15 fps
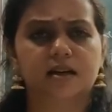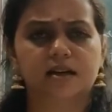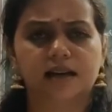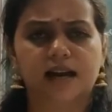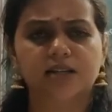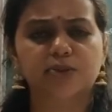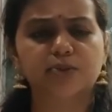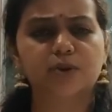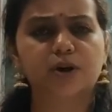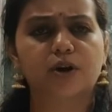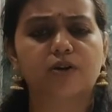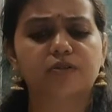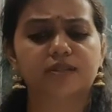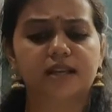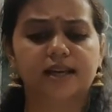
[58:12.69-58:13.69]
transfer of
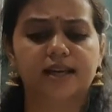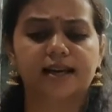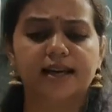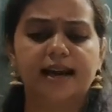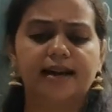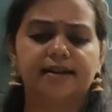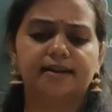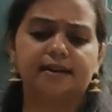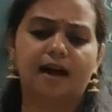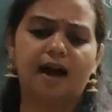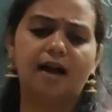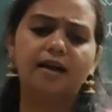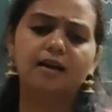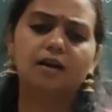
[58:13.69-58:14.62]
second-hand car